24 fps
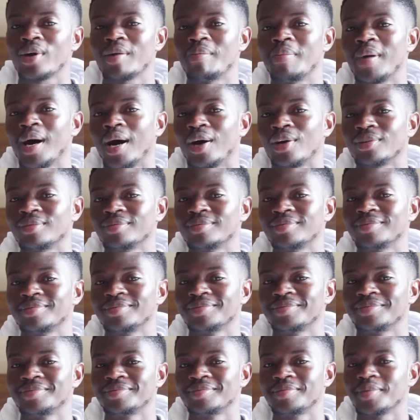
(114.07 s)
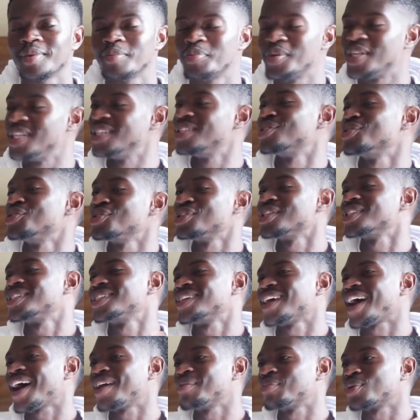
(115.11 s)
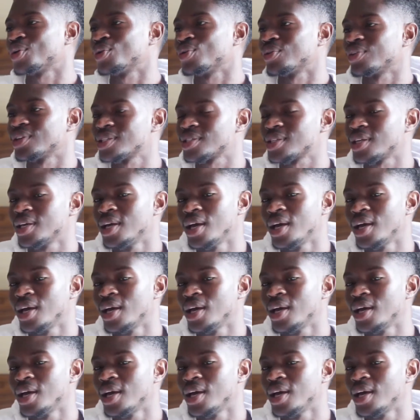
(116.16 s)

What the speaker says: talk about peace, unity, and progress.